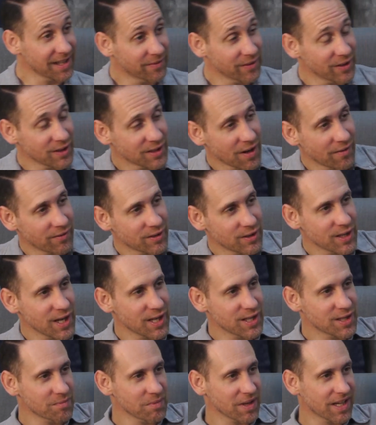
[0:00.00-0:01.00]
for this
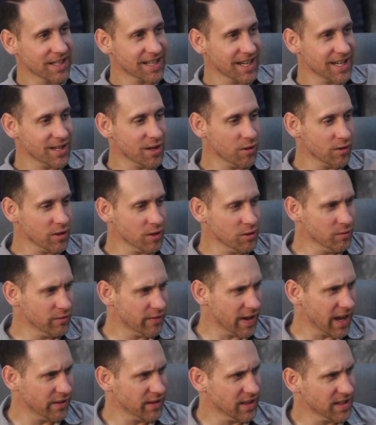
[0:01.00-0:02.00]
conversation because I know you've
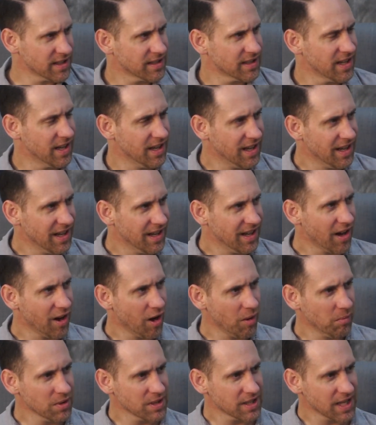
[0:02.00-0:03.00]
had this
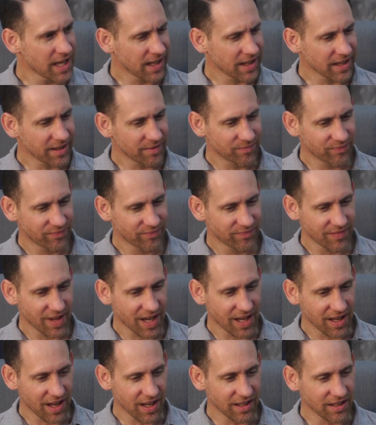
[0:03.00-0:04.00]
almost like a
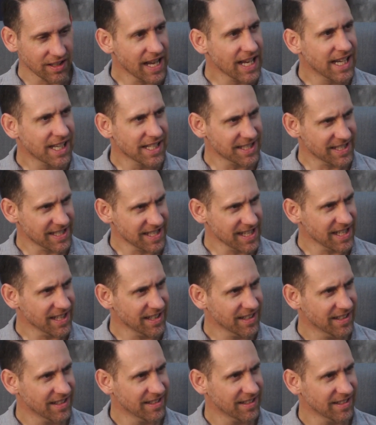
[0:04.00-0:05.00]

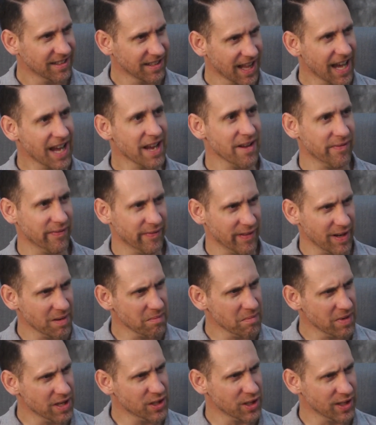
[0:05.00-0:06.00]
legacy life
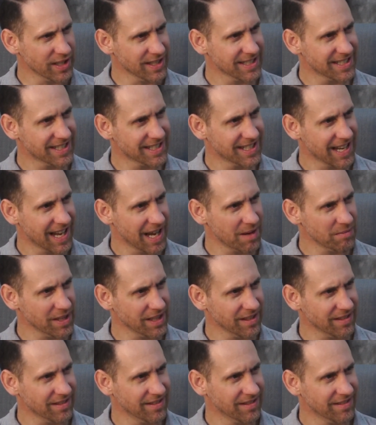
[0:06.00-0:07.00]
in missions. I
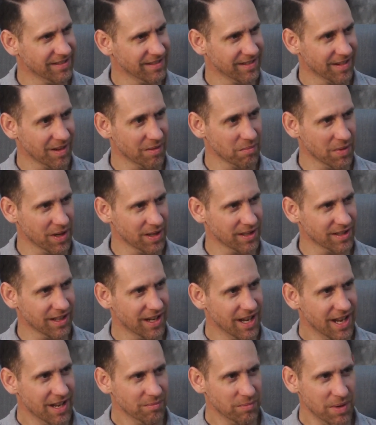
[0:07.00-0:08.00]
mean,
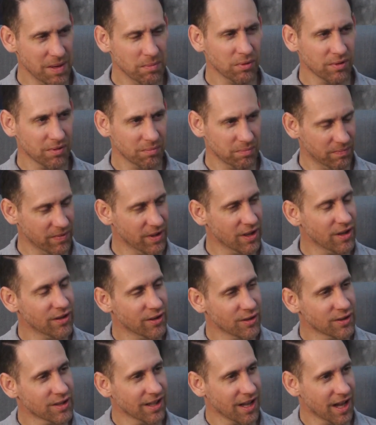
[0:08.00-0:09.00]

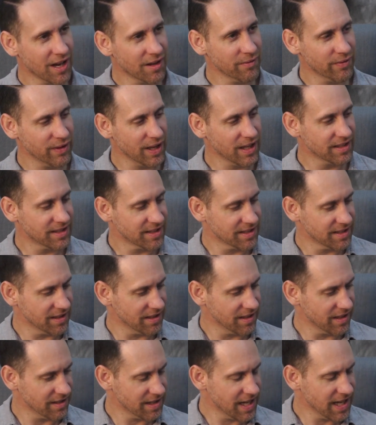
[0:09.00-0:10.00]
there's a lot of things
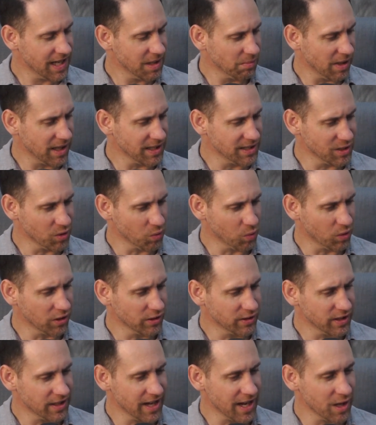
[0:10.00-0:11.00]
taking place in the
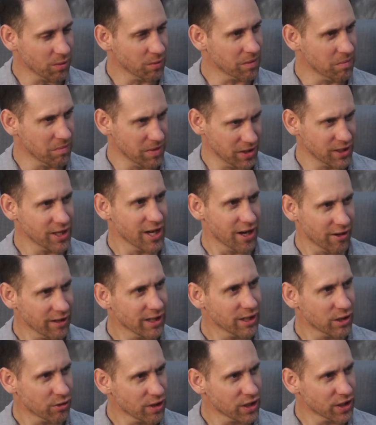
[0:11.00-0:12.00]
world today with missionary
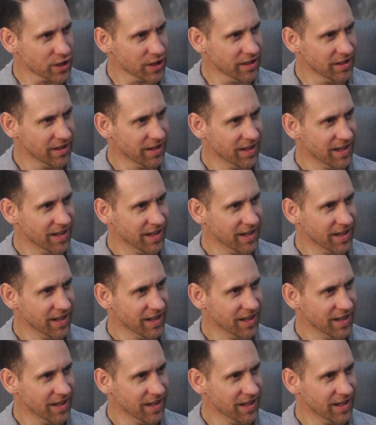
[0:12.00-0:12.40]
attrition.